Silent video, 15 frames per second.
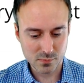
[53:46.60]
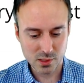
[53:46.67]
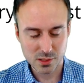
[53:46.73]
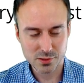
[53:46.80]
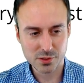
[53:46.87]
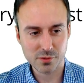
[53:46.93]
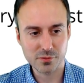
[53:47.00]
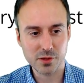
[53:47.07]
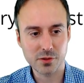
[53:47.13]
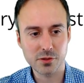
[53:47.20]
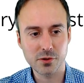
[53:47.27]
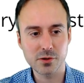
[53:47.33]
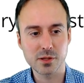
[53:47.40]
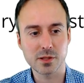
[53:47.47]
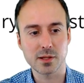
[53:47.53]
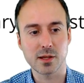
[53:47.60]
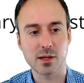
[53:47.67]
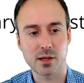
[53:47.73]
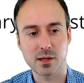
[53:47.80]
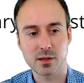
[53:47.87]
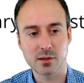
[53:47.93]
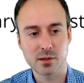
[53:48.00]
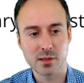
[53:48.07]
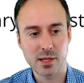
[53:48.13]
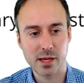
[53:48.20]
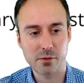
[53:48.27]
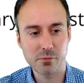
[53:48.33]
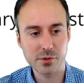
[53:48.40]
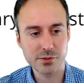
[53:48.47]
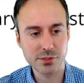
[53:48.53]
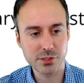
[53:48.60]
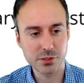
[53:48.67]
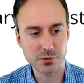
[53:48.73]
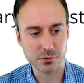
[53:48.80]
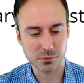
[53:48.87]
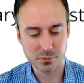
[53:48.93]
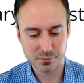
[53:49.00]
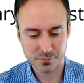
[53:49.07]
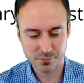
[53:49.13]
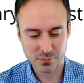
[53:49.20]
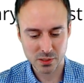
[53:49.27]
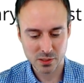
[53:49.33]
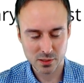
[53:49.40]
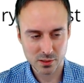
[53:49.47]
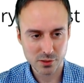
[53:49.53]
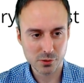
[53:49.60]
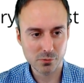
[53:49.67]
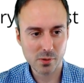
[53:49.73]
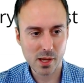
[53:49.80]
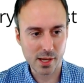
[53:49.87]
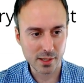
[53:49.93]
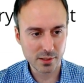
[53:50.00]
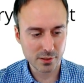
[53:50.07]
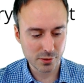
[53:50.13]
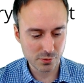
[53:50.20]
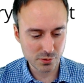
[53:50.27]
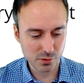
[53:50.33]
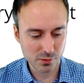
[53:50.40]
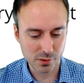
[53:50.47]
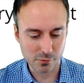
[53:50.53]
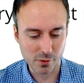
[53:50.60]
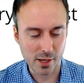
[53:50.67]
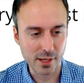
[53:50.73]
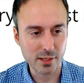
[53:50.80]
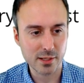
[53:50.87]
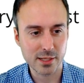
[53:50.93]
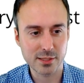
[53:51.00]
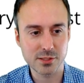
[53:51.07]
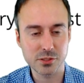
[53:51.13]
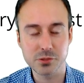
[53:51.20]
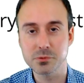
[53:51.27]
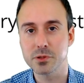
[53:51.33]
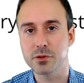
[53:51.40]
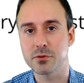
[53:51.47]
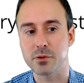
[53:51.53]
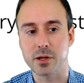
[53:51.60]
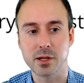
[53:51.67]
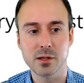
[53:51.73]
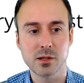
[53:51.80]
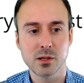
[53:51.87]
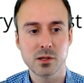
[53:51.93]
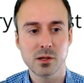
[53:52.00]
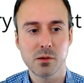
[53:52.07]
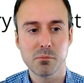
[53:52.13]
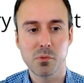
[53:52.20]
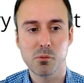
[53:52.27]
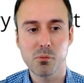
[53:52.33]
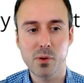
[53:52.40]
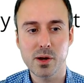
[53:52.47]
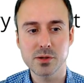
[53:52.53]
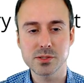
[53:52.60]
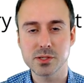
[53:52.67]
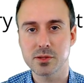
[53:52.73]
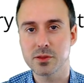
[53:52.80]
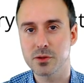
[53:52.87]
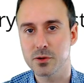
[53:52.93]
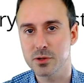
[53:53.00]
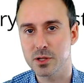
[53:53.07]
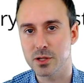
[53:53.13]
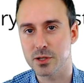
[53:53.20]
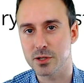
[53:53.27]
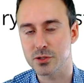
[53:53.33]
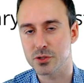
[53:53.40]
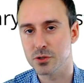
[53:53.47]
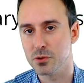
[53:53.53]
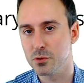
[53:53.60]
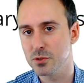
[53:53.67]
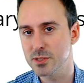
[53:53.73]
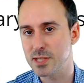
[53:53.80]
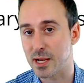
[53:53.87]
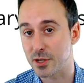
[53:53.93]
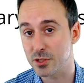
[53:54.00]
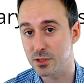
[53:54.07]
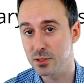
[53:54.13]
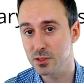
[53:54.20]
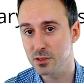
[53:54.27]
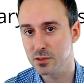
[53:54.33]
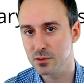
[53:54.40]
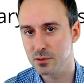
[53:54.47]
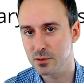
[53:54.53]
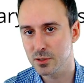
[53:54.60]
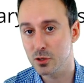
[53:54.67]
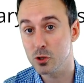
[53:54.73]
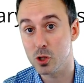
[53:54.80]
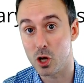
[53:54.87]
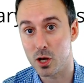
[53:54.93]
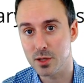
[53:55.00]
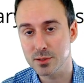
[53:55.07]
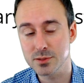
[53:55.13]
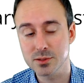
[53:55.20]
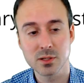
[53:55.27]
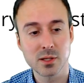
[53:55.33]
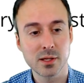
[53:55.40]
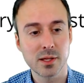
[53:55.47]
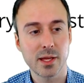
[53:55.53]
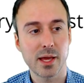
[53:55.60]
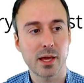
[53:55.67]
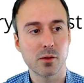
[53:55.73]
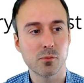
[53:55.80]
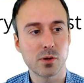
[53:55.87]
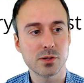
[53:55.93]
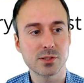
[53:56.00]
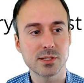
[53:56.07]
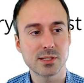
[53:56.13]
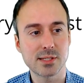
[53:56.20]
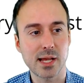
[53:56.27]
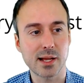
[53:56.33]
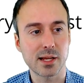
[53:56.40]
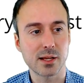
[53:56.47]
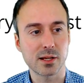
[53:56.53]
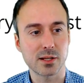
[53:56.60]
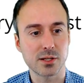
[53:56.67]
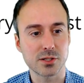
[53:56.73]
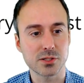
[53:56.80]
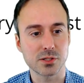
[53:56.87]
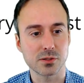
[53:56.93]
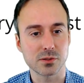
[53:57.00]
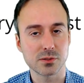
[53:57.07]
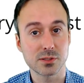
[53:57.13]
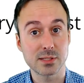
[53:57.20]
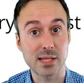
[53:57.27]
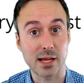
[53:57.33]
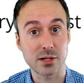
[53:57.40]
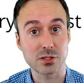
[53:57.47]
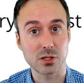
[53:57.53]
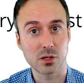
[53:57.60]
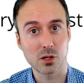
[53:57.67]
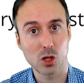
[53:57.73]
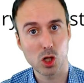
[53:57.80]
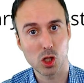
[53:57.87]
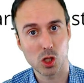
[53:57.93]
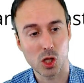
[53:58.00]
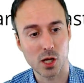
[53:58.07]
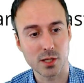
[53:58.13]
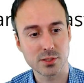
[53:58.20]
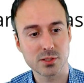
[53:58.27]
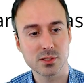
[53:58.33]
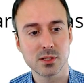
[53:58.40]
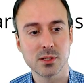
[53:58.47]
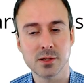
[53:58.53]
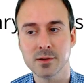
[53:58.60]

So if the third and uh, and where's two? You're right. You're totally right. It's two and three. But where's the third conditional section, clause, and where's the second conditional section clause?